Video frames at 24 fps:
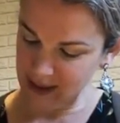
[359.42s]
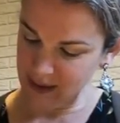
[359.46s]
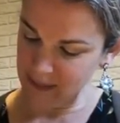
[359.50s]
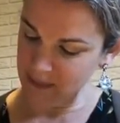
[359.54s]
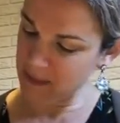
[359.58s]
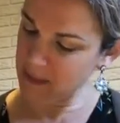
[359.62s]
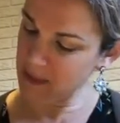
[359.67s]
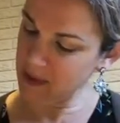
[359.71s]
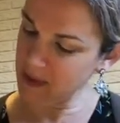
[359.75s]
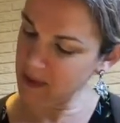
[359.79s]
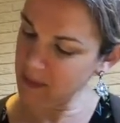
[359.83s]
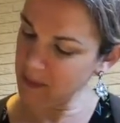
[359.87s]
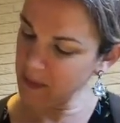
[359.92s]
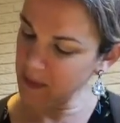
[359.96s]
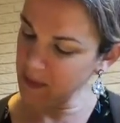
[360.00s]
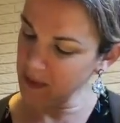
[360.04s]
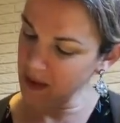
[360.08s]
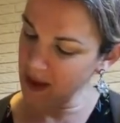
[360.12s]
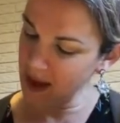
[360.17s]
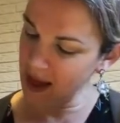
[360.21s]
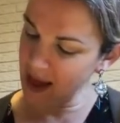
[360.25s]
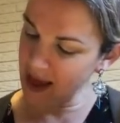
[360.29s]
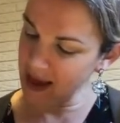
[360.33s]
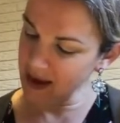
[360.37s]
Purple
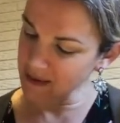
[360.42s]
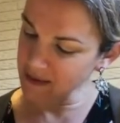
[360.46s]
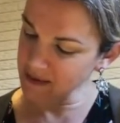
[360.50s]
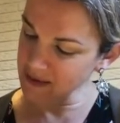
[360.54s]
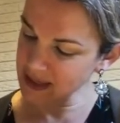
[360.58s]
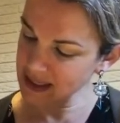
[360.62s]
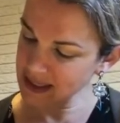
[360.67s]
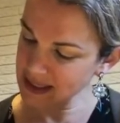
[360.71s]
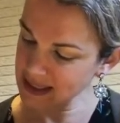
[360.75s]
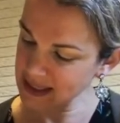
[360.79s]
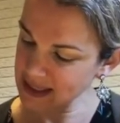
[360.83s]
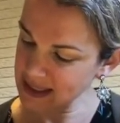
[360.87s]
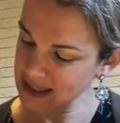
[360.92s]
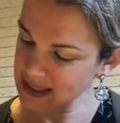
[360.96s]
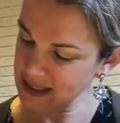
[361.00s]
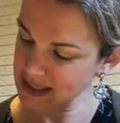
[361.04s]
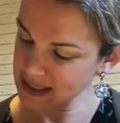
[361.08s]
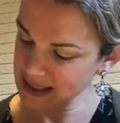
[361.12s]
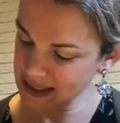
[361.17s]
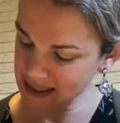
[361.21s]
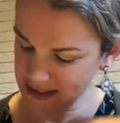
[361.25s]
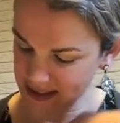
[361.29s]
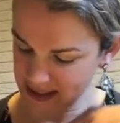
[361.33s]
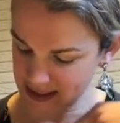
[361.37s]
iris.
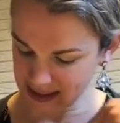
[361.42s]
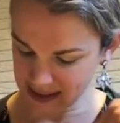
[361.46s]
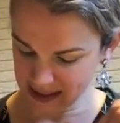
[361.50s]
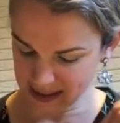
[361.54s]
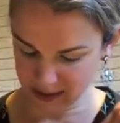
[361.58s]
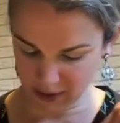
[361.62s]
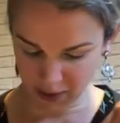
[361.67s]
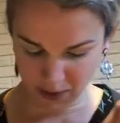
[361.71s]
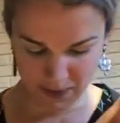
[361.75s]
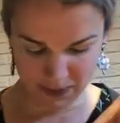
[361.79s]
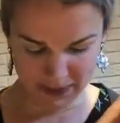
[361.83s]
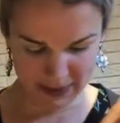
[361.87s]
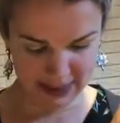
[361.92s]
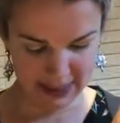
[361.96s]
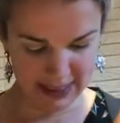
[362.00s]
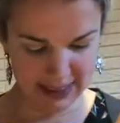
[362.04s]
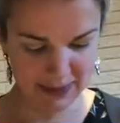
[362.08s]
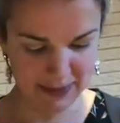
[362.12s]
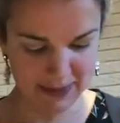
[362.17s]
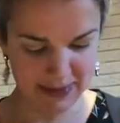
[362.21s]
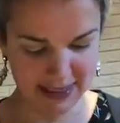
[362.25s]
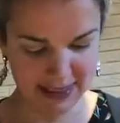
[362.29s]
Oops, this one's